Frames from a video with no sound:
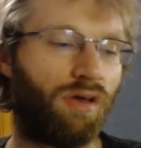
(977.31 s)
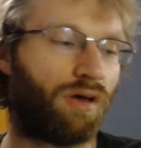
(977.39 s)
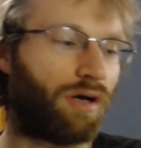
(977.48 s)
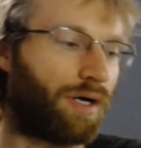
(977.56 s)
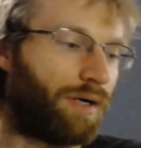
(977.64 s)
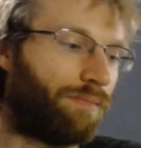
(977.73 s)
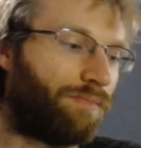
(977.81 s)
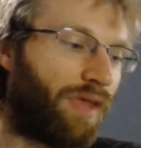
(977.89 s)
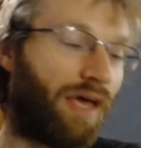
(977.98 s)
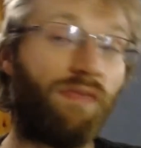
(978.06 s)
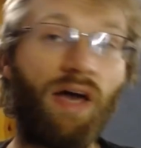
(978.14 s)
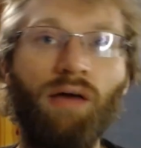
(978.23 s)

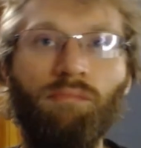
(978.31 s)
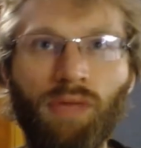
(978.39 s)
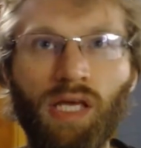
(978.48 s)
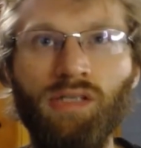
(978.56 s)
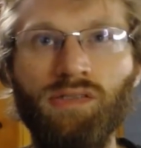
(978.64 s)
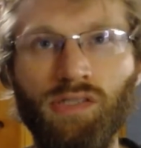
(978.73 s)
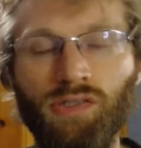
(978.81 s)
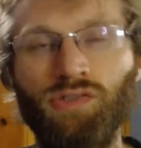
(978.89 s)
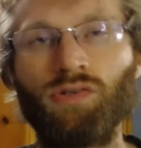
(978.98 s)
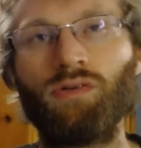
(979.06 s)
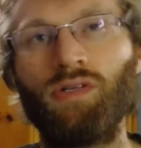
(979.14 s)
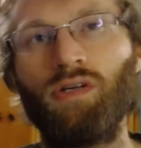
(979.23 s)
And that means
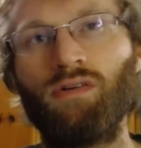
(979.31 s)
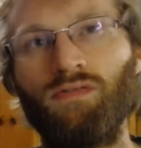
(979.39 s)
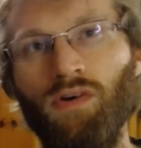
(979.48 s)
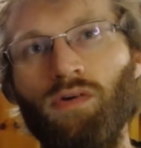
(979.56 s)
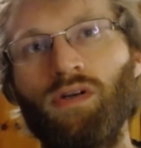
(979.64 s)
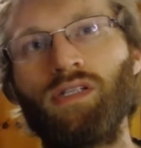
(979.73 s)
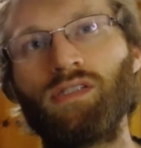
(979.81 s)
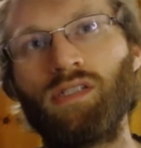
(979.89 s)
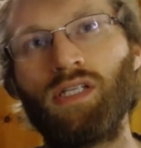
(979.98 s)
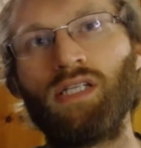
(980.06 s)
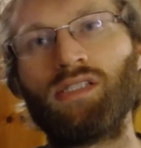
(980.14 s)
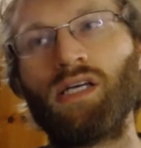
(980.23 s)
controlling your focus, and
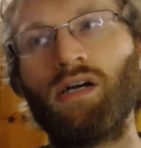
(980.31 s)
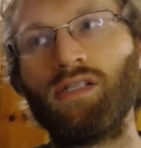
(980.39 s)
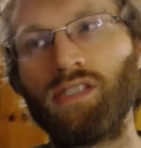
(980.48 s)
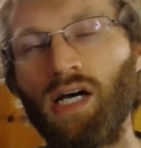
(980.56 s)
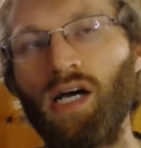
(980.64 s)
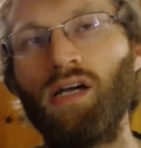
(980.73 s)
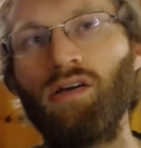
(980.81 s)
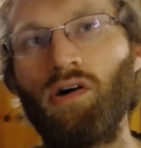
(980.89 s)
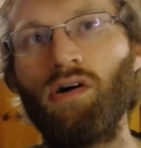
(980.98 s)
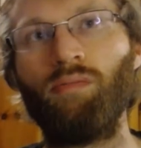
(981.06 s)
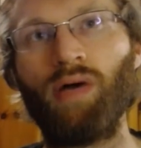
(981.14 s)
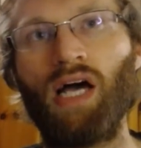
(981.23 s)
that's how I tie it
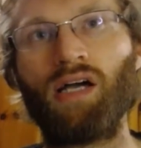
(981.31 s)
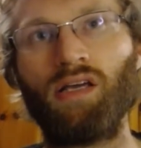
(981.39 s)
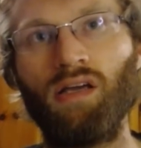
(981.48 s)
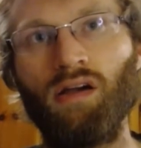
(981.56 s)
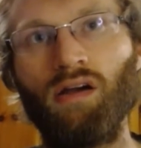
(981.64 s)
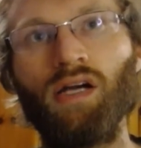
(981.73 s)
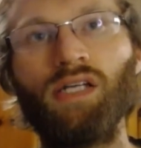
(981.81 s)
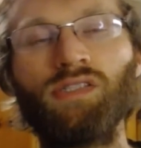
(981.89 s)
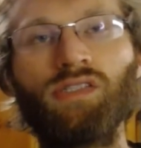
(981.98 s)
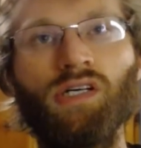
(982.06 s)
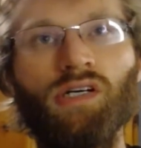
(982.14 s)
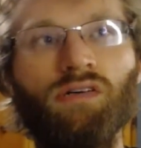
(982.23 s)
all back here. And
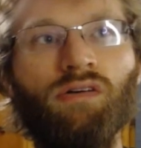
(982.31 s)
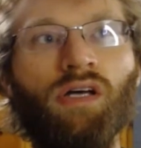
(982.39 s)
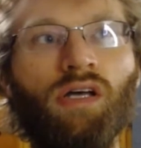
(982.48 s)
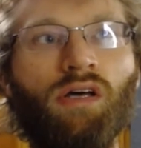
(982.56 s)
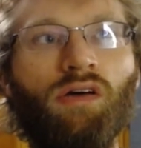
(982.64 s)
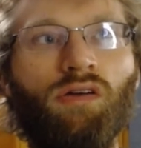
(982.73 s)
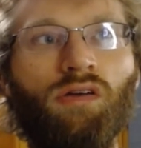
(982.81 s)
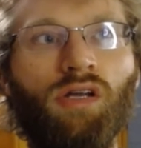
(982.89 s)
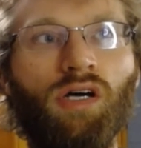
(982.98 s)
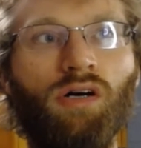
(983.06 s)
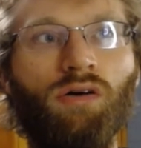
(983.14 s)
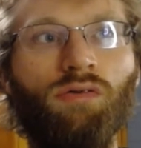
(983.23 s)
so, you
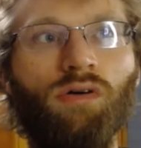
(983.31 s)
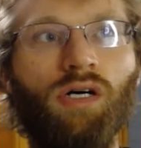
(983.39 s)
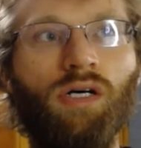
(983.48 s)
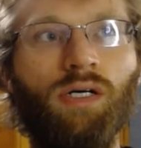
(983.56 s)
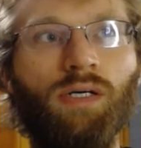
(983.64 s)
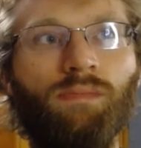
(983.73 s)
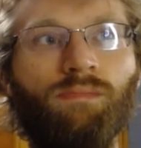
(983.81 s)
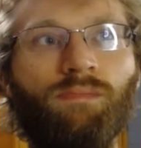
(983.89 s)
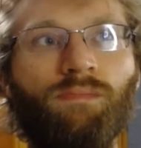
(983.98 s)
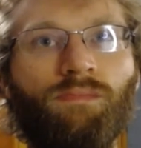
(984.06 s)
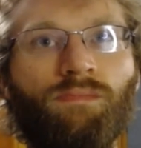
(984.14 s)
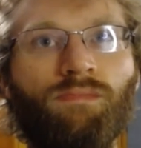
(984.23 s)
know,
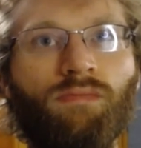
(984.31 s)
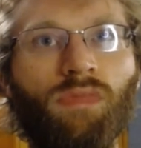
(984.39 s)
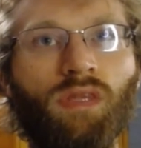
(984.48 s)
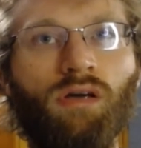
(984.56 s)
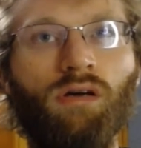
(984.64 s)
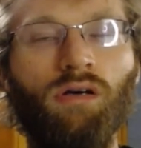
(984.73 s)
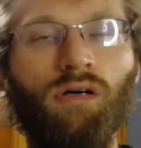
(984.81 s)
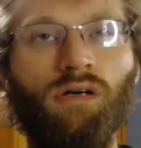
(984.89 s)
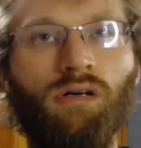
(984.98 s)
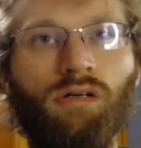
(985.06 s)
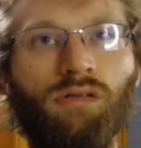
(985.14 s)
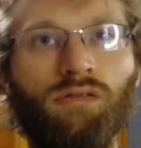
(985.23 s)

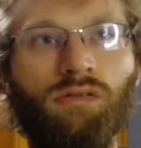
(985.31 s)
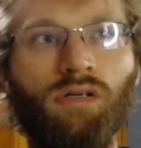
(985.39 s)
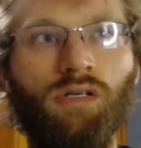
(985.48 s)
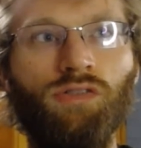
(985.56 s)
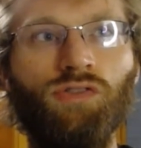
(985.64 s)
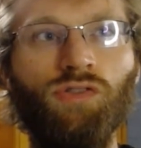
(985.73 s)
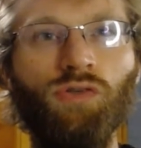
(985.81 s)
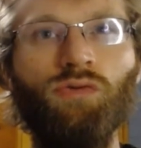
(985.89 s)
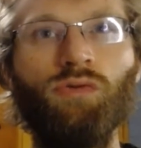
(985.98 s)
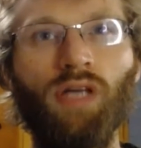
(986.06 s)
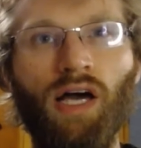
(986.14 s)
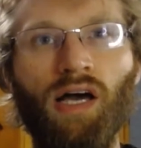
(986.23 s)
uh,
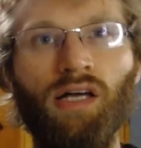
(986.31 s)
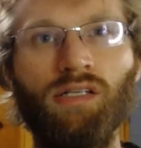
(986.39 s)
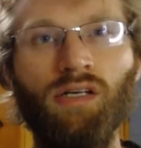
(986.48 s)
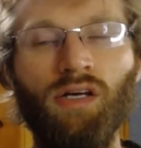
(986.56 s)
do that.